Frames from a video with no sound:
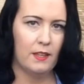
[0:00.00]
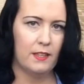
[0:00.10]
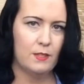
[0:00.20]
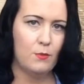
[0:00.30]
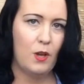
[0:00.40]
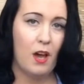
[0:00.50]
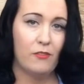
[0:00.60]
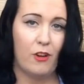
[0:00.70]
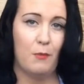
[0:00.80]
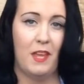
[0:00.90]
this will
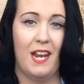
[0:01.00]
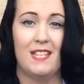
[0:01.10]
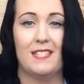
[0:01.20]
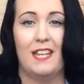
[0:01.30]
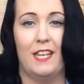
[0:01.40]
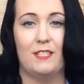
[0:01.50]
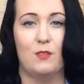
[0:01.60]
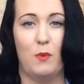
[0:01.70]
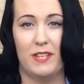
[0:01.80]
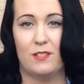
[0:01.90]
cover up the
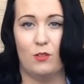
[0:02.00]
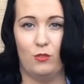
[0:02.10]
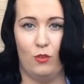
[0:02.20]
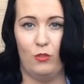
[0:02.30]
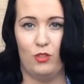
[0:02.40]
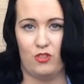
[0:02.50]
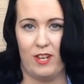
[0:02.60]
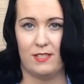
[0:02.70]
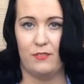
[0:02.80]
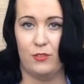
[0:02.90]
elasticated waist on the
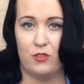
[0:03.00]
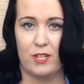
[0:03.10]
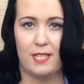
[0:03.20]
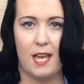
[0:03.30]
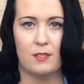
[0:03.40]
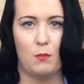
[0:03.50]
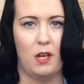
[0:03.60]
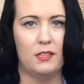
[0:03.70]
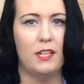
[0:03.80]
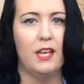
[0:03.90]
dress if your dress has
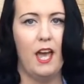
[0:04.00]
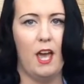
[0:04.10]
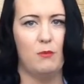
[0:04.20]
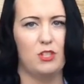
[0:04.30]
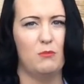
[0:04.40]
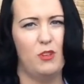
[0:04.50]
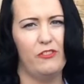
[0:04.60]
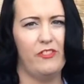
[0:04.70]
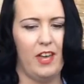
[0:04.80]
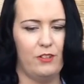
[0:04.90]
one, which I'm not a
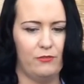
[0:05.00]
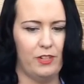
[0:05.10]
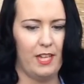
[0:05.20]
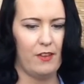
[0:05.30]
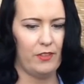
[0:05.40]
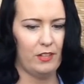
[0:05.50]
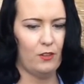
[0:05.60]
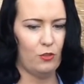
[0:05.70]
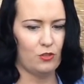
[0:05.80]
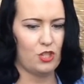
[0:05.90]
fan of really having
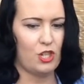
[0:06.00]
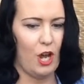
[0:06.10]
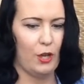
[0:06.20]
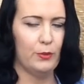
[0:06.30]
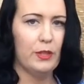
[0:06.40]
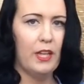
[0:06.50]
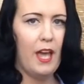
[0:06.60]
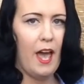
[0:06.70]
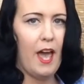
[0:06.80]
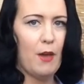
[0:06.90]
on show.
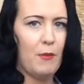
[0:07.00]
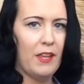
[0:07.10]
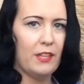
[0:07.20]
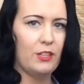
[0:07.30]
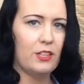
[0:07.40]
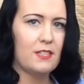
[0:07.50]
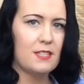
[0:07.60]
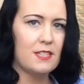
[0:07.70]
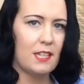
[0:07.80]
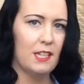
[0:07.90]
And then you can
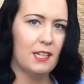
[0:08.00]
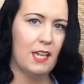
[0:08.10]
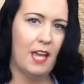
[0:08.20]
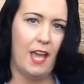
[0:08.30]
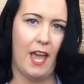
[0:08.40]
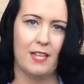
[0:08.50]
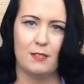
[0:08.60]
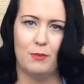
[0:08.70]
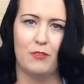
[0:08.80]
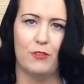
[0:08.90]
see it
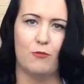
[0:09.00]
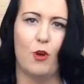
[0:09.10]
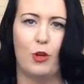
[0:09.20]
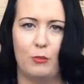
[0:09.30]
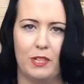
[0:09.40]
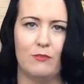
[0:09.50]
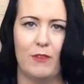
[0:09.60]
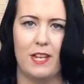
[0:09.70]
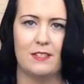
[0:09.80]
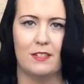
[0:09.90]
adds a bit of the rockabilly
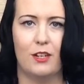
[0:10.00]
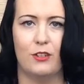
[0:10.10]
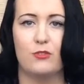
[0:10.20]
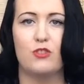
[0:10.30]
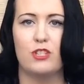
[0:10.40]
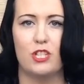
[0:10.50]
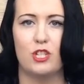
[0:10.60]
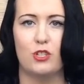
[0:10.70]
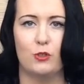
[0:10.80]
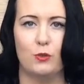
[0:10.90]
red, the kind of
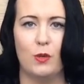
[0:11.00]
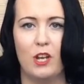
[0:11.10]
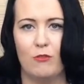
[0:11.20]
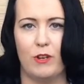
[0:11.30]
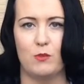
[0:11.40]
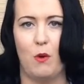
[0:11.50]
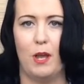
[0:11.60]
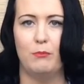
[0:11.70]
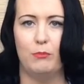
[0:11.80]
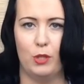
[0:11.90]
traditional red,
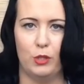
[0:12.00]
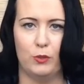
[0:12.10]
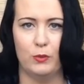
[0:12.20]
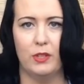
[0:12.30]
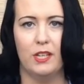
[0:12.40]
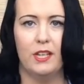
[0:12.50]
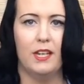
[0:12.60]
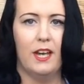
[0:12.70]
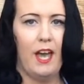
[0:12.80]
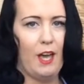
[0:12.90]
white and blue
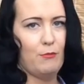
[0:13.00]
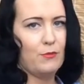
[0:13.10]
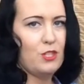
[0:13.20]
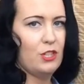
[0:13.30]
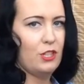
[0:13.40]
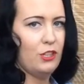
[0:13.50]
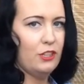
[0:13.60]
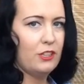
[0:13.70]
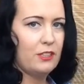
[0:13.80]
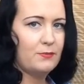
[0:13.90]
to the
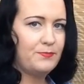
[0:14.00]
look.